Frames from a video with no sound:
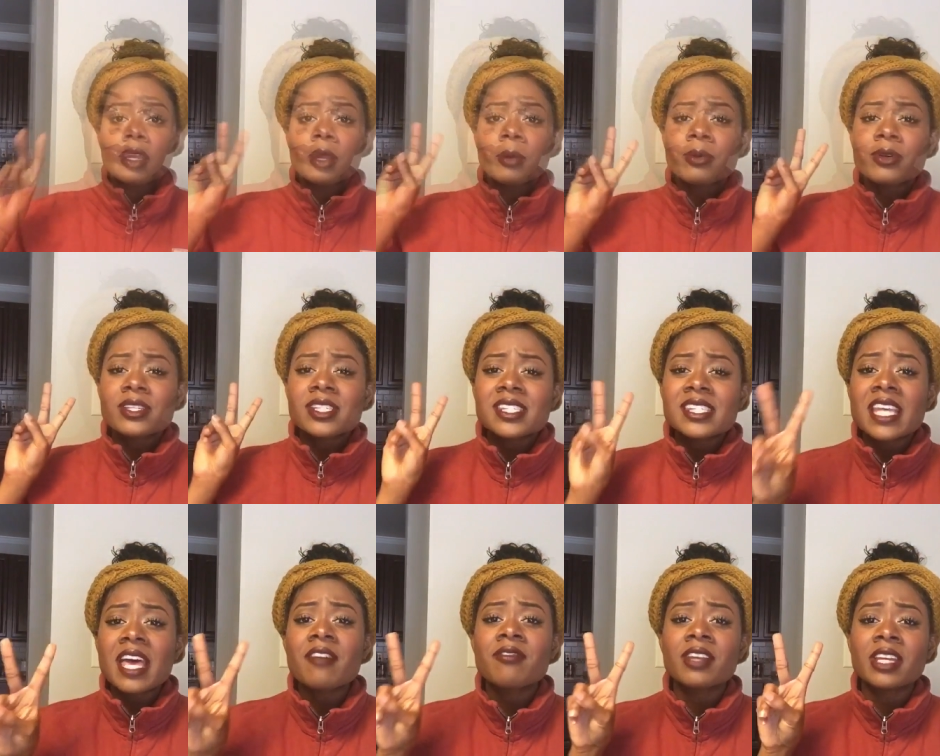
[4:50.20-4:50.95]
Number
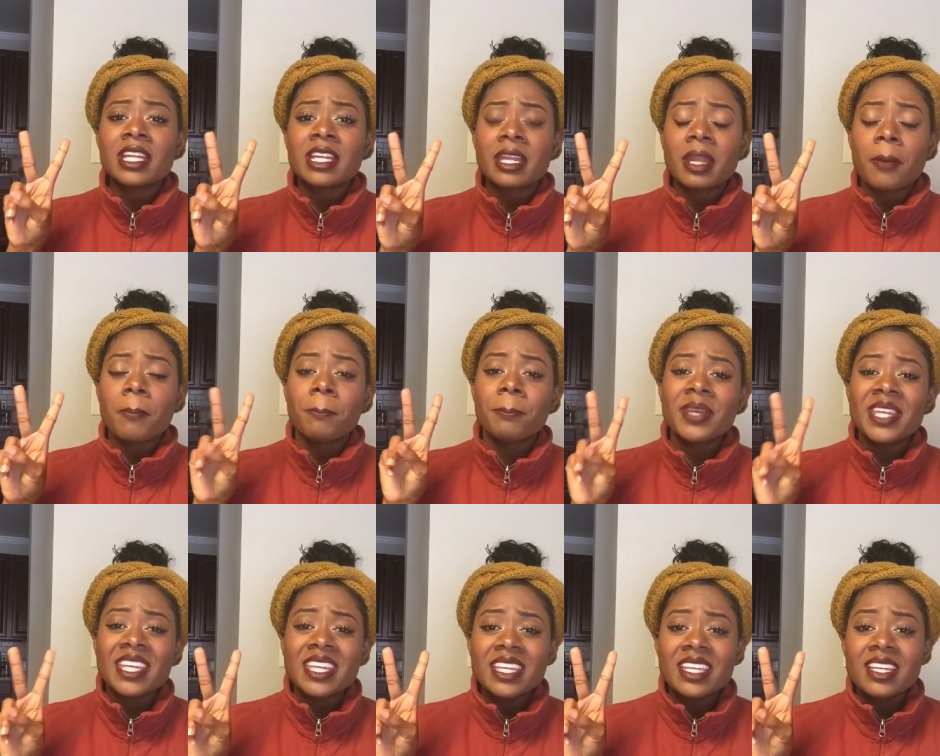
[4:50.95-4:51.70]
7,
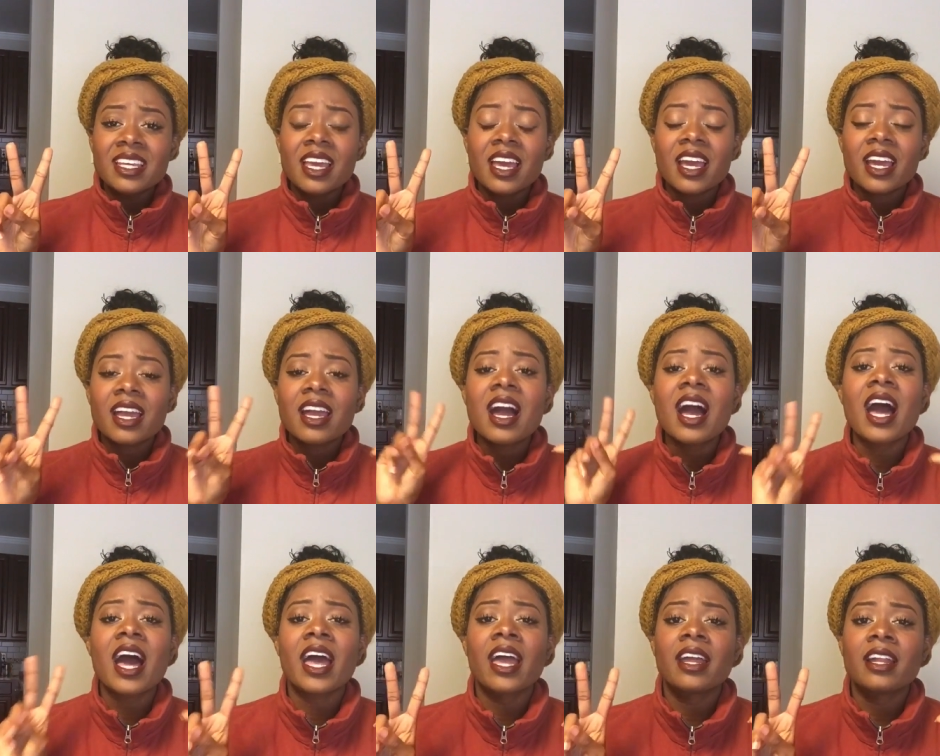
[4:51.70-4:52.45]
be
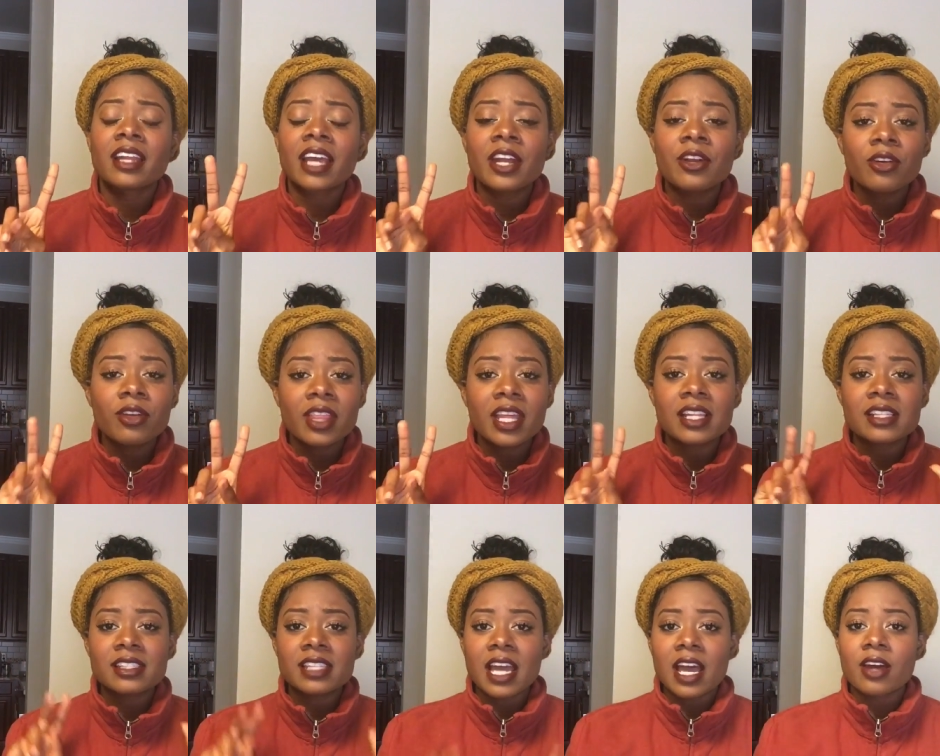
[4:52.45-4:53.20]
kind. I know
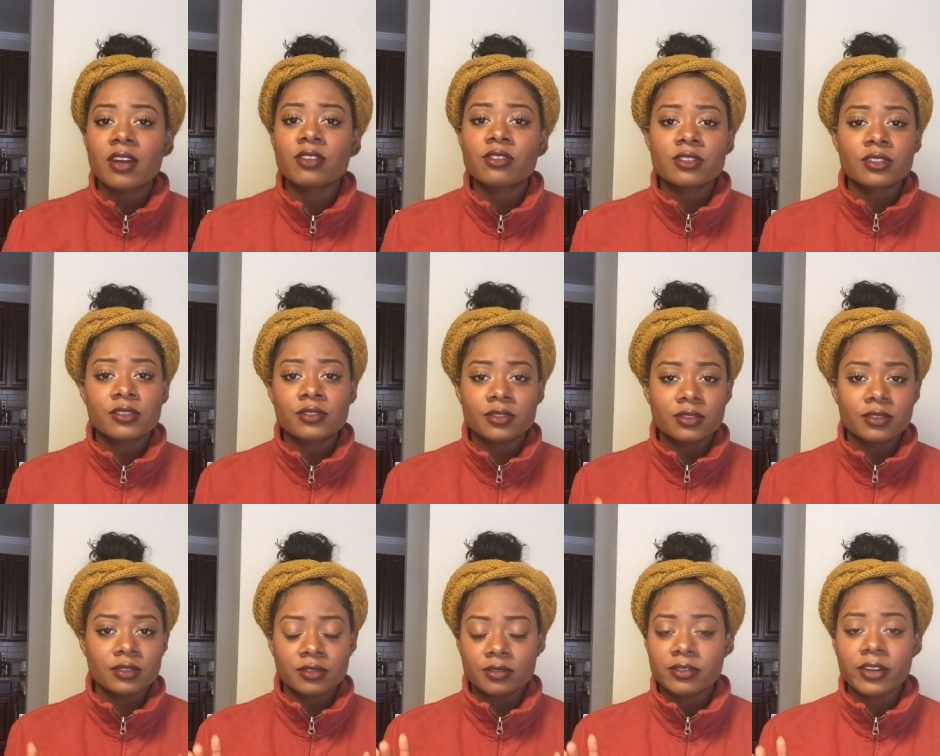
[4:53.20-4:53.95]
that sounds
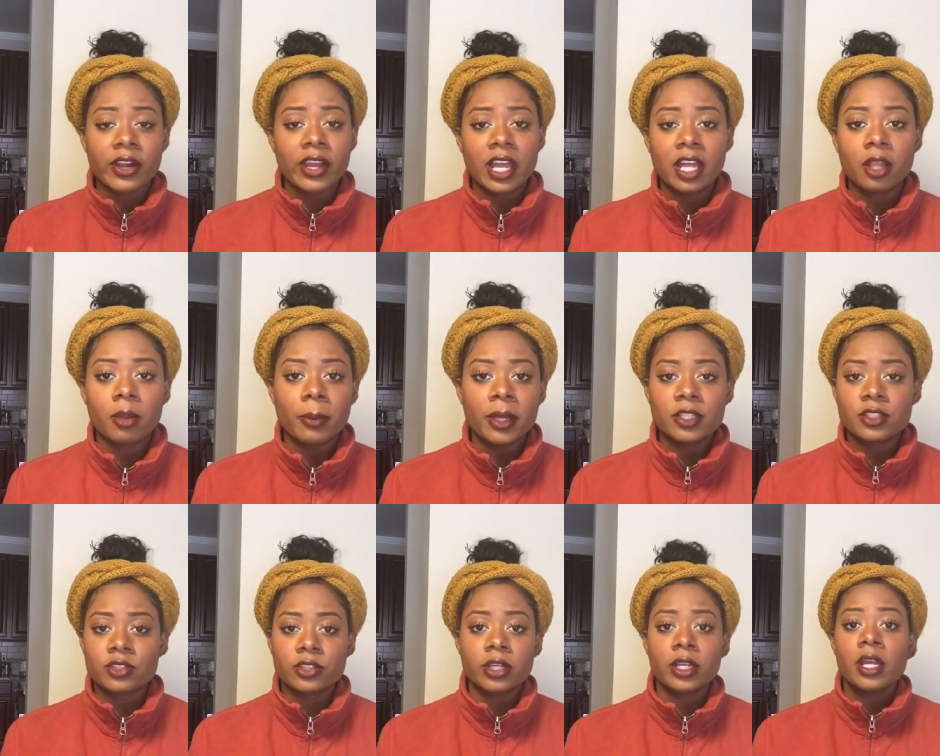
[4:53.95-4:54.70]
very
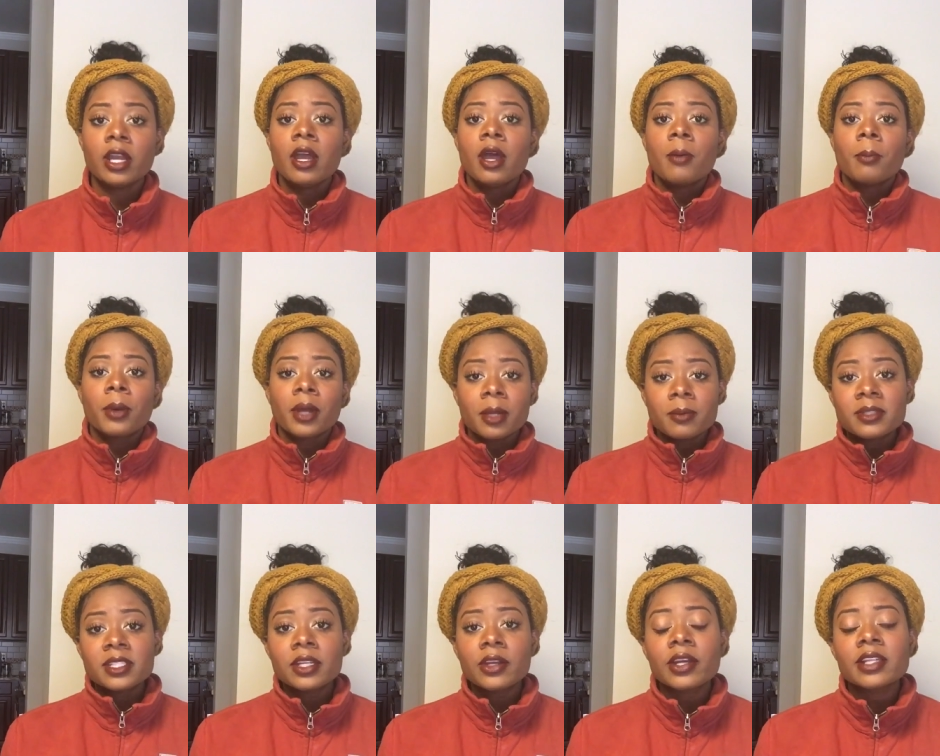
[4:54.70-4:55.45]
elementary, but
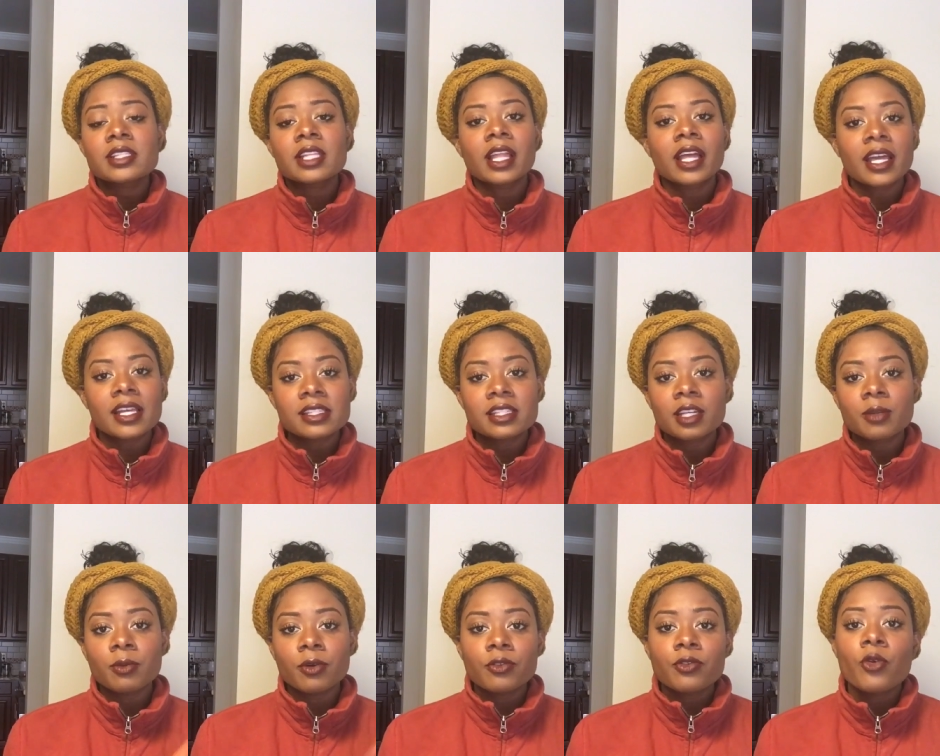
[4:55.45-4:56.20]
I'm serious. Like I
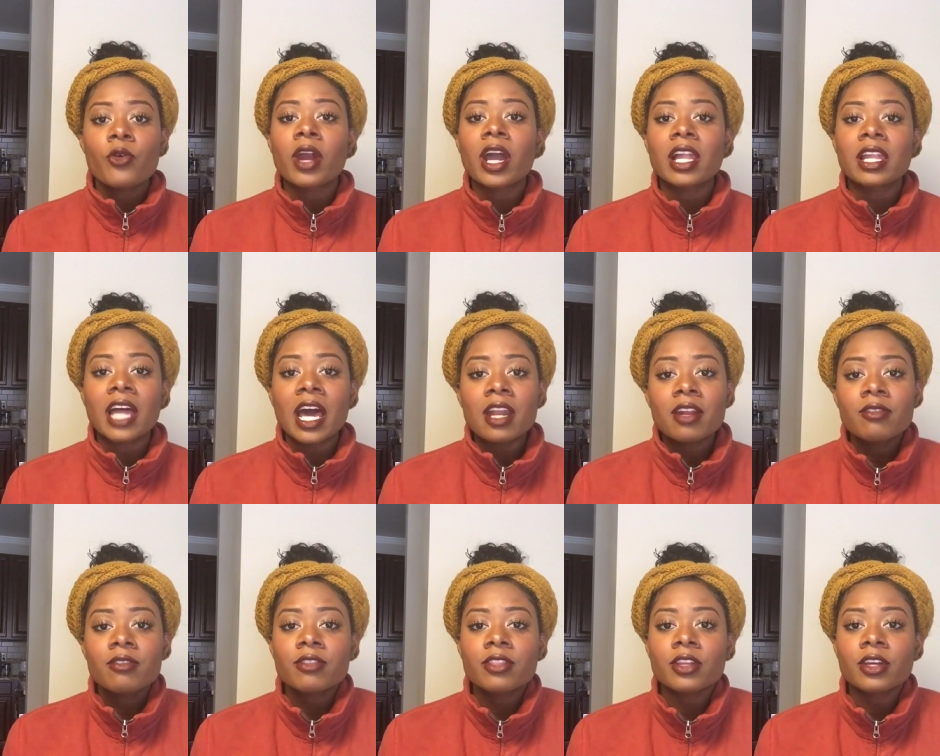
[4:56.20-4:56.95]
said before, a lot
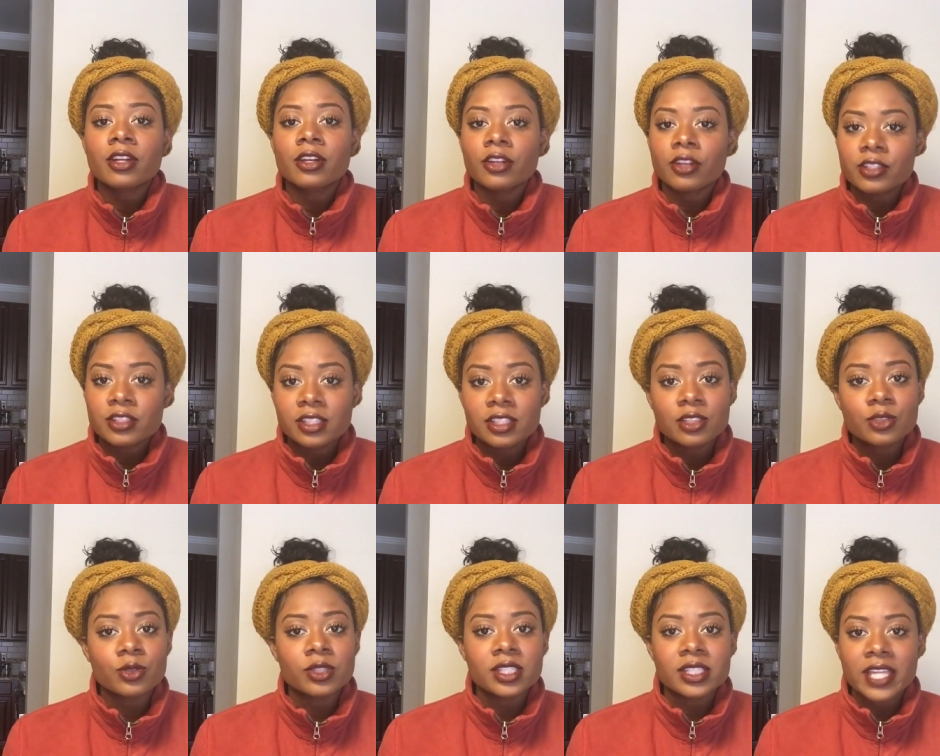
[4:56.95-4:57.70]
of the
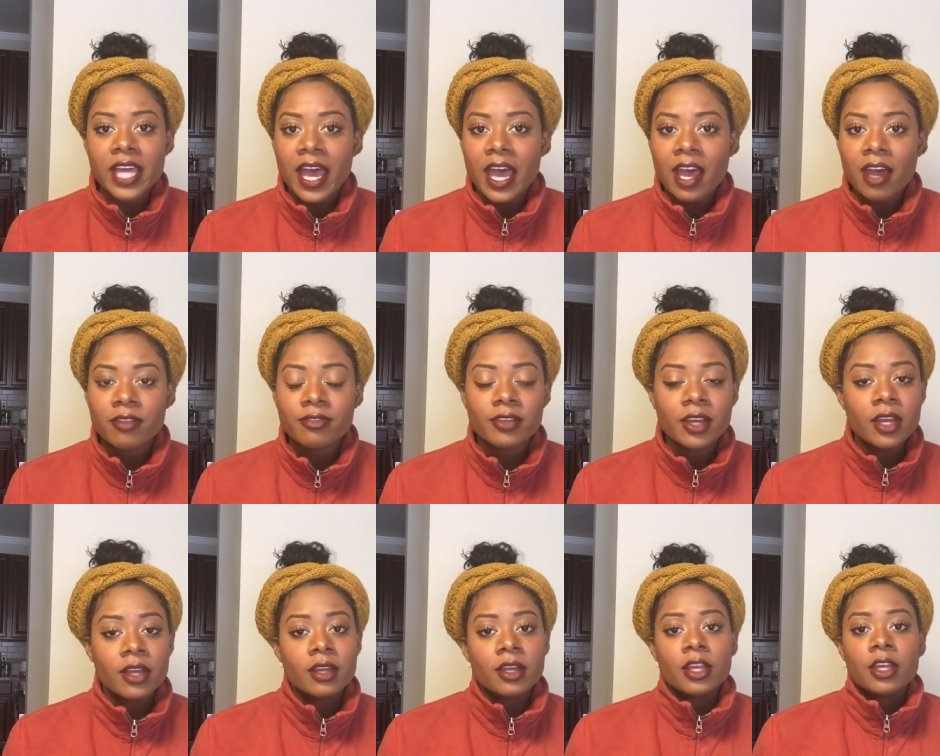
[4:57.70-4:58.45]
nurses or staff,
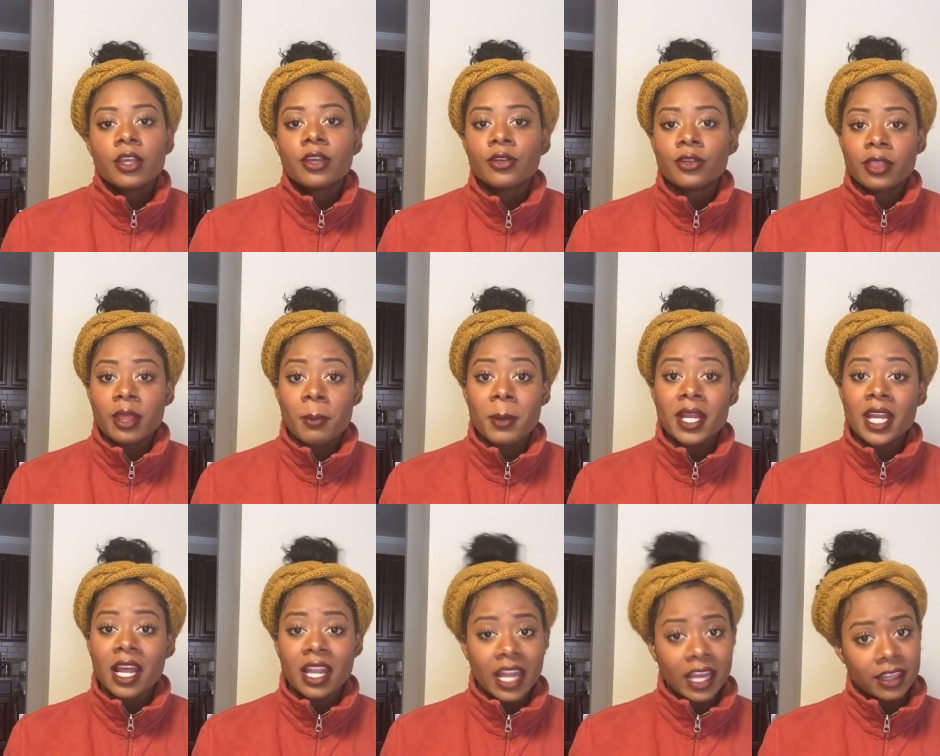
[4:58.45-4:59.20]
they
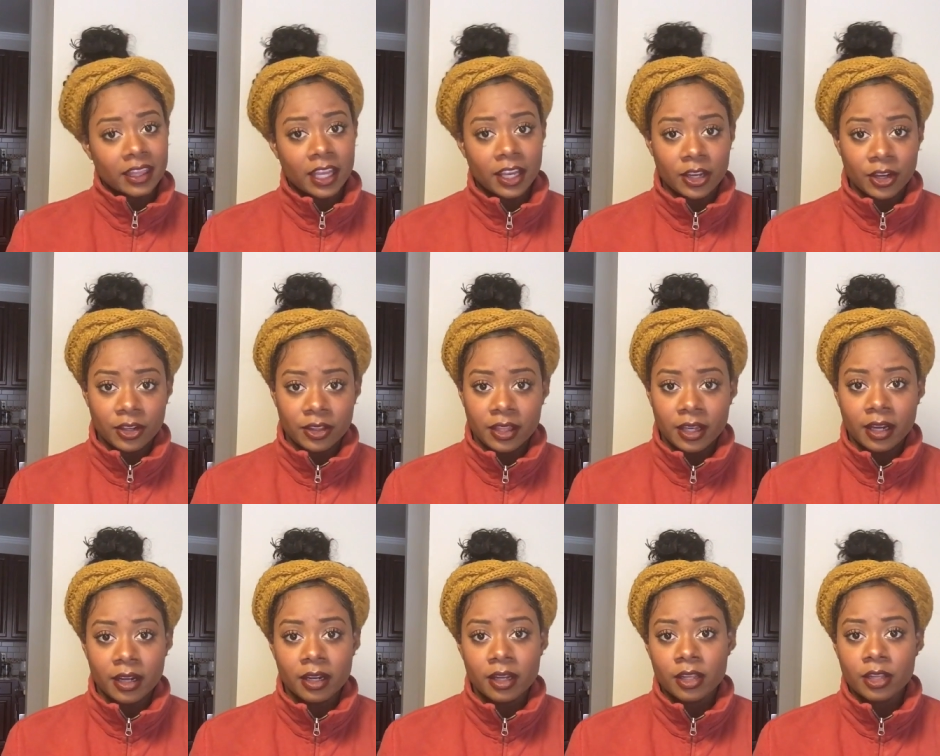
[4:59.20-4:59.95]
may not like that you're
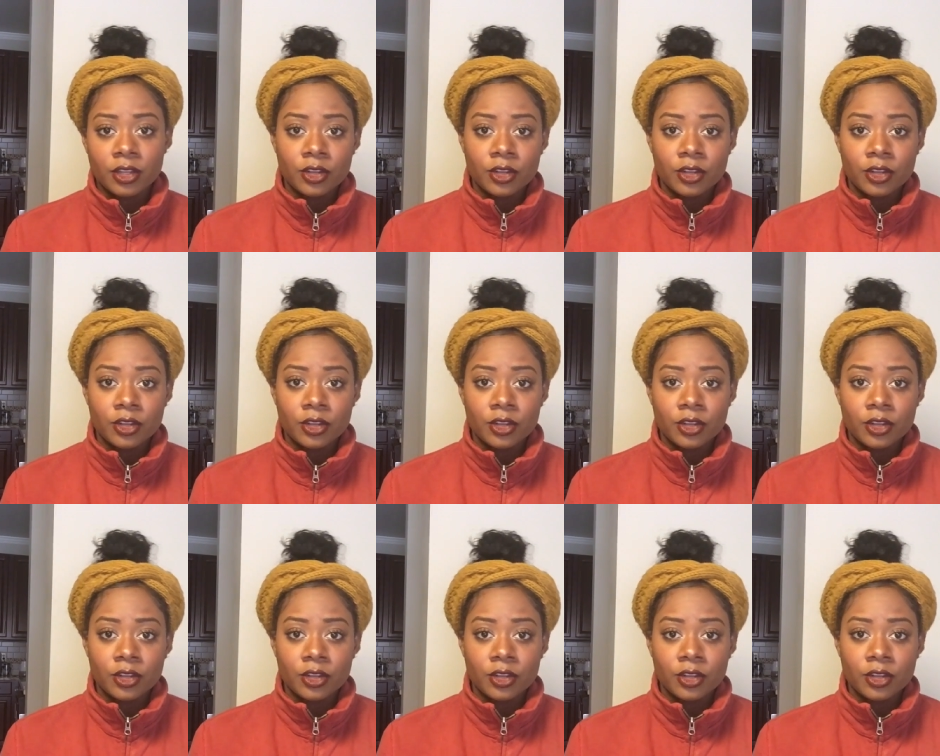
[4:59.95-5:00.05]
there.